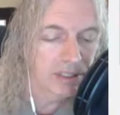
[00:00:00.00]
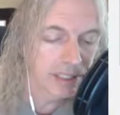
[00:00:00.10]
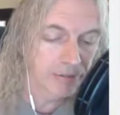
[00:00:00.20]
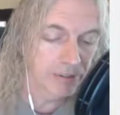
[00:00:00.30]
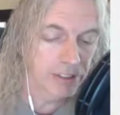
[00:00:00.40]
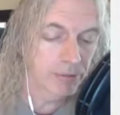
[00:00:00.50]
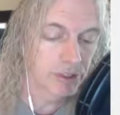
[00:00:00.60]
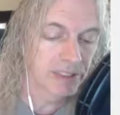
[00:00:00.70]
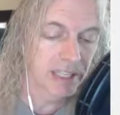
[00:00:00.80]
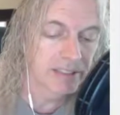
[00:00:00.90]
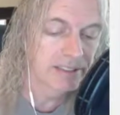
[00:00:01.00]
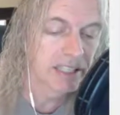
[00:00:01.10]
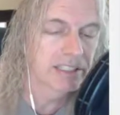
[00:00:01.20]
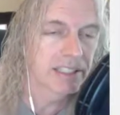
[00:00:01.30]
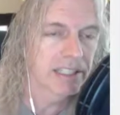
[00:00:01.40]
If for some reason that
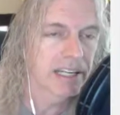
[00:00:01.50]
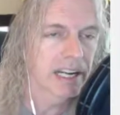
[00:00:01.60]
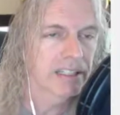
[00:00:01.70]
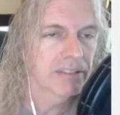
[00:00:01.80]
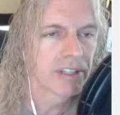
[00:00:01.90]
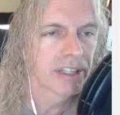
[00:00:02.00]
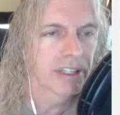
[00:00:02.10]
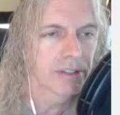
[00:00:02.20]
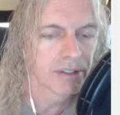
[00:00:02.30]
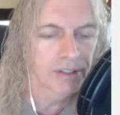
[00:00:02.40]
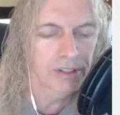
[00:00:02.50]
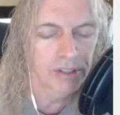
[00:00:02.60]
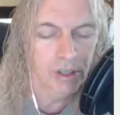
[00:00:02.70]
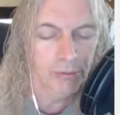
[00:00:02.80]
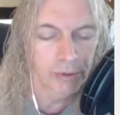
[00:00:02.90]
doesn't get activated, you can just
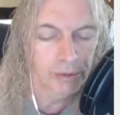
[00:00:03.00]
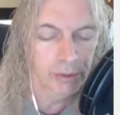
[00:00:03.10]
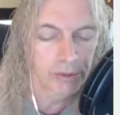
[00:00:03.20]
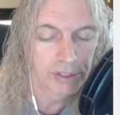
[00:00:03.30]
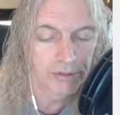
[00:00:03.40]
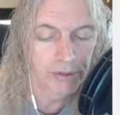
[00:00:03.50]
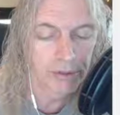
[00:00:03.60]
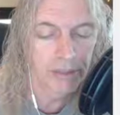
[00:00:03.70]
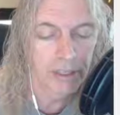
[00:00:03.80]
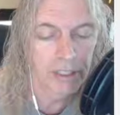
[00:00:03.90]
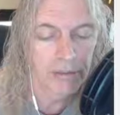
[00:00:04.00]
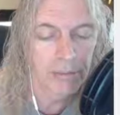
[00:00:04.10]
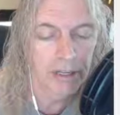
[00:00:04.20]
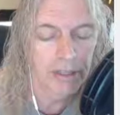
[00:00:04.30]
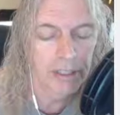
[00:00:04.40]
call Bluehost if you know nothing
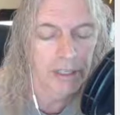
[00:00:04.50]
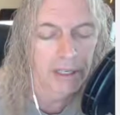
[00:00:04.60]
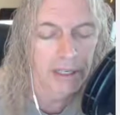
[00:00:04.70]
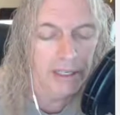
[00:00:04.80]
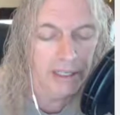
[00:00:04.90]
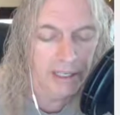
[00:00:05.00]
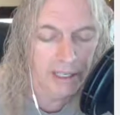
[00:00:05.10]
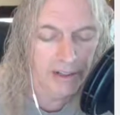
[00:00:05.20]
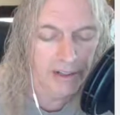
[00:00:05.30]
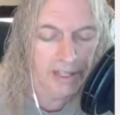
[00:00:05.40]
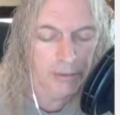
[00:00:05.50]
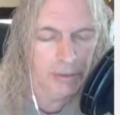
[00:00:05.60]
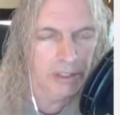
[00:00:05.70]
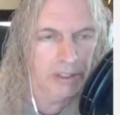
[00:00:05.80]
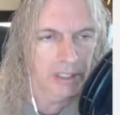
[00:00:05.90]
about it, and they
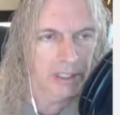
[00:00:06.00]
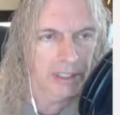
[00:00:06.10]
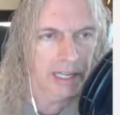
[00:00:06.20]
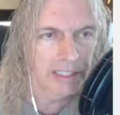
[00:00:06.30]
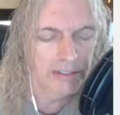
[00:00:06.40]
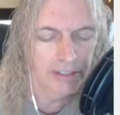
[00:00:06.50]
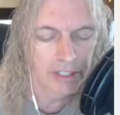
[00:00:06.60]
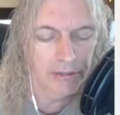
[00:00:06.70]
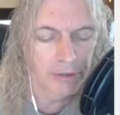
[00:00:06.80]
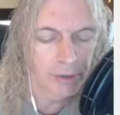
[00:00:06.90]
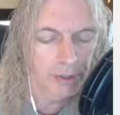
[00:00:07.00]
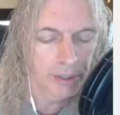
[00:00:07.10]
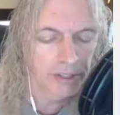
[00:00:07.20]
will activate it for you.